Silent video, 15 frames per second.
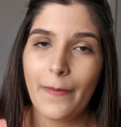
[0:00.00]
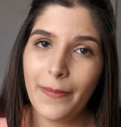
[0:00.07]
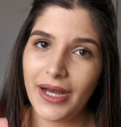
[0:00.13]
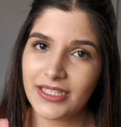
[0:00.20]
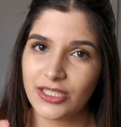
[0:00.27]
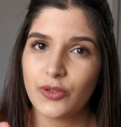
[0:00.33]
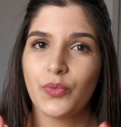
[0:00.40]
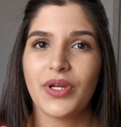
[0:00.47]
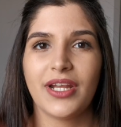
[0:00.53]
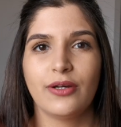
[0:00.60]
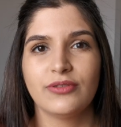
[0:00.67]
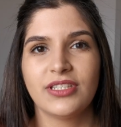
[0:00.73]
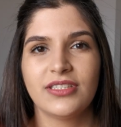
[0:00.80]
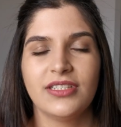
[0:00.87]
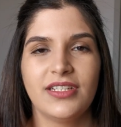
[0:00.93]
But when
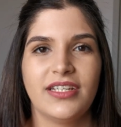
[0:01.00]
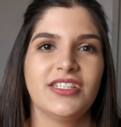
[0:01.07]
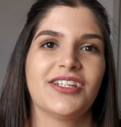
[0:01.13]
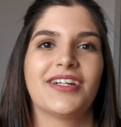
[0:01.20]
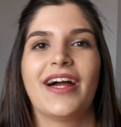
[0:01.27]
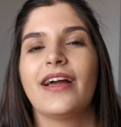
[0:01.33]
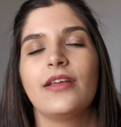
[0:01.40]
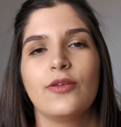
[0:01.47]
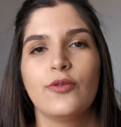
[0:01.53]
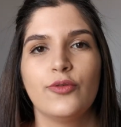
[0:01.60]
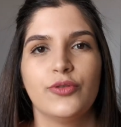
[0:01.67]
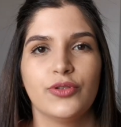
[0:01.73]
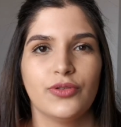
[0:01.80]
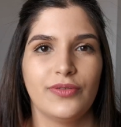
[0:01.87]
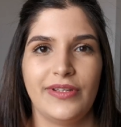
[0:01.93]
I was a teenager, I
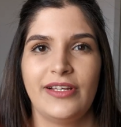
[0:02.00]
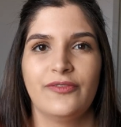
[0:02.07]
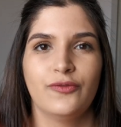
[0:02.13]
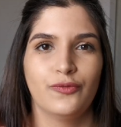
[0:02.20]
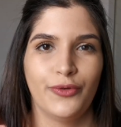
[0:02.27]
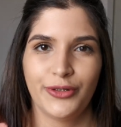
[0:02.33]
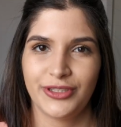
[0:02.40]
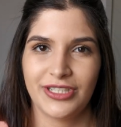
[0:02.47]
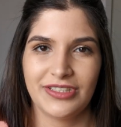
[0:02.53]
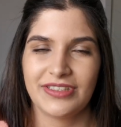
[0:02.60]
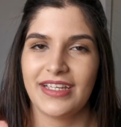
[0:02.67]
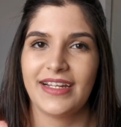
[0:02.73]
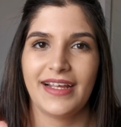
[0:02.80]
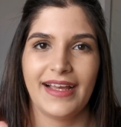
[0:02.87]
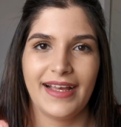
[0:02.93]
used to love
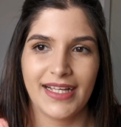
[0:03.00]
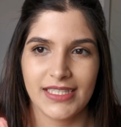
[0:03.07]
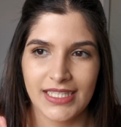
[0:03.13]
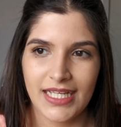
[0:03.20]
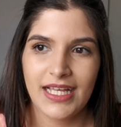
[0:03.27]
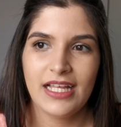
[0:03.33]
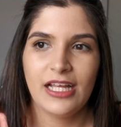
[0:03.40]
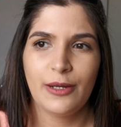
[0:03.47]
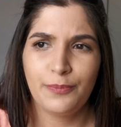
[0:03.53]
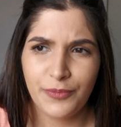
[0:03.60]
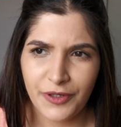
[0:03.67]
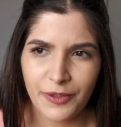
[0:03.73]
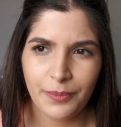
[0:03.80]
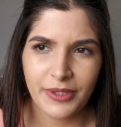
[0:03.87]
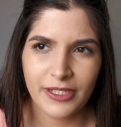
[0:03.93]
watches and I had a
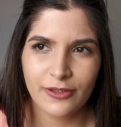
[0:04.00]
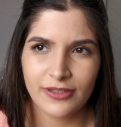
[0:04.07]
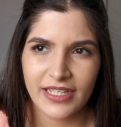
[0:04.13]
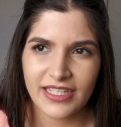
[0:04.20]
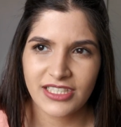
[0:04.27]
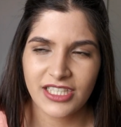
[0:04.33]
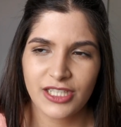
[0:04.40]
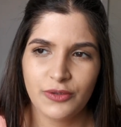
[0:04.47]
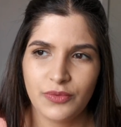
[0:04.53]
pretty big collection.